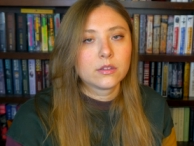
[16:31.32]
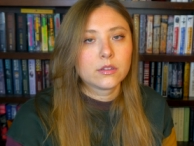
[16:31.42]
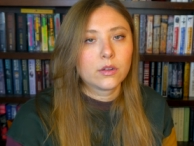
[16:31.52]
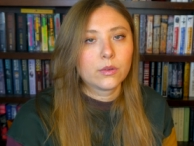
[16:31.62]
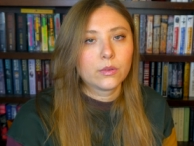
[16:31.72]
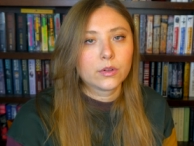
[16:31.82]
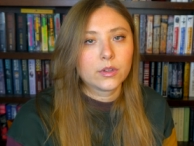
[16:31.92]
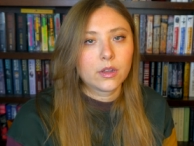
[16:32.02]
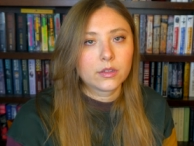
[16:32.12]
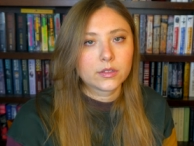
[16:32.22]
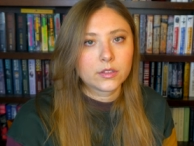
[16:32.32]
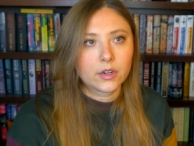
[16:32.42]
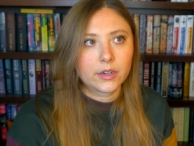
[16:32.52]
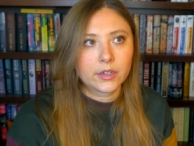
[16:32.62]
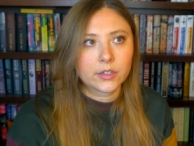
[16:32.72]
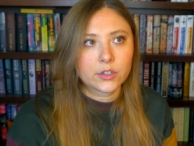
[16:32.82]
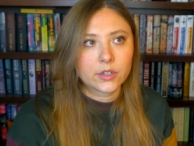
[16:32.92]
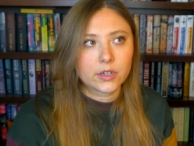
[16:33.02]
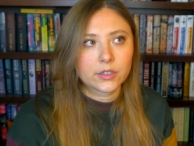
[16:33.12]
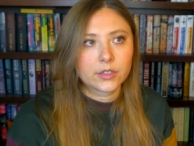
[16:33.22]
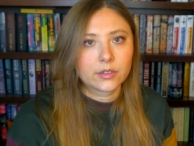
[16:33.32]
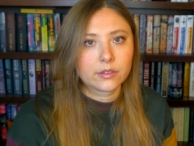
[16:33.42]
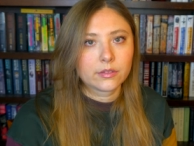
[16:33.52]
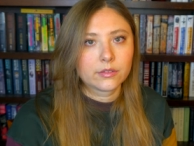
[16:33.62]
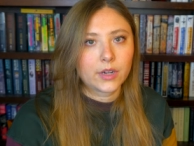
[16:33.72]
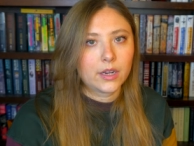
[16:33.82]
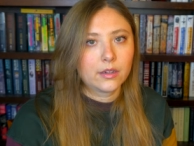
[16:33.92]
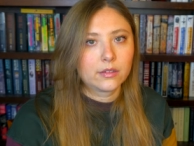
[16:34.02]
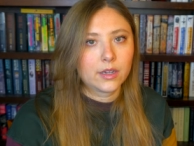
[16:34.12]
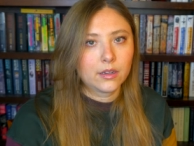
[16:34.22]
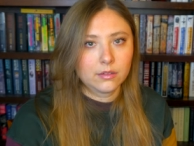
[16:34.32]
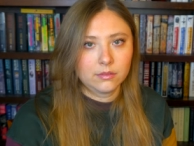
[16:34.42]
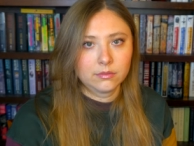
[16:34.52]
So are y'all starting construction right now?